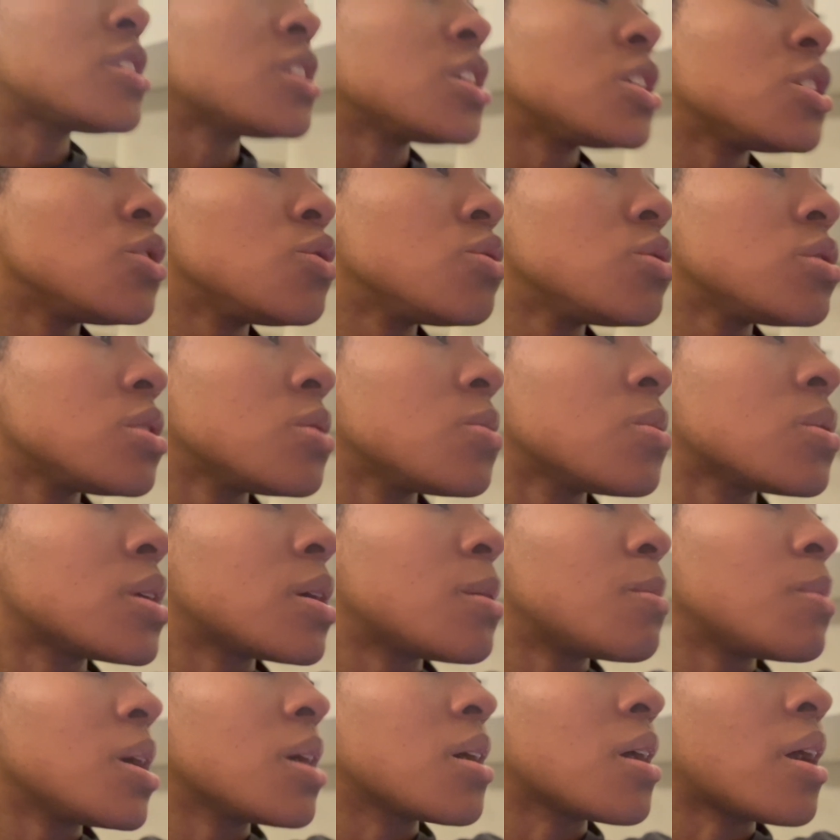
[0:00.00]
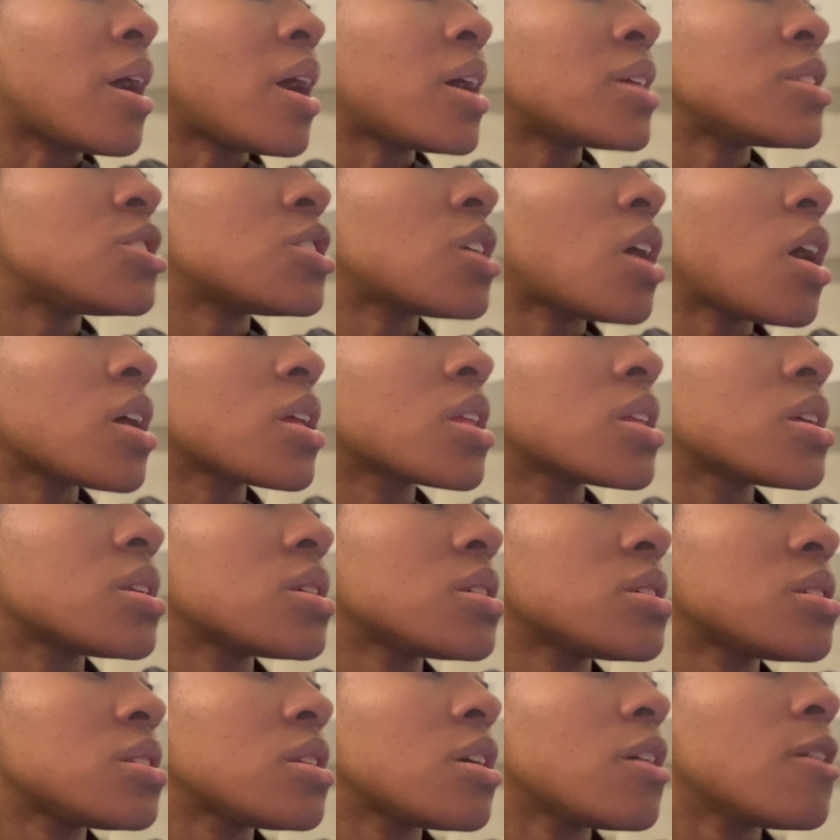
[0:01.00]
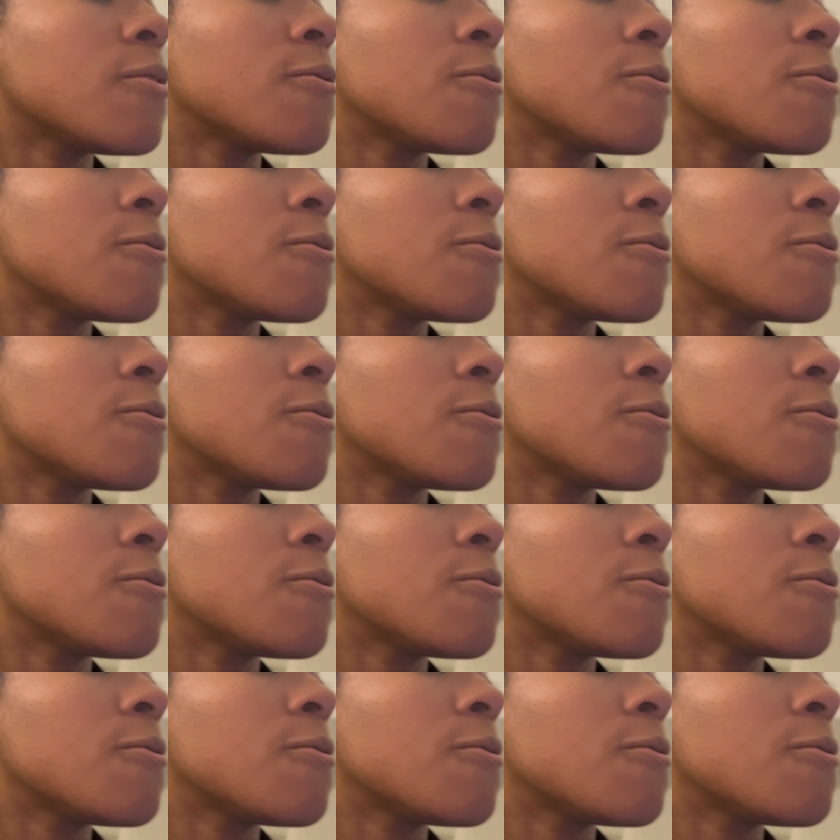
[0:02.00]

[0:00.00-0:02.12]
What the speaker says: use it when I make hot chocolate and stuff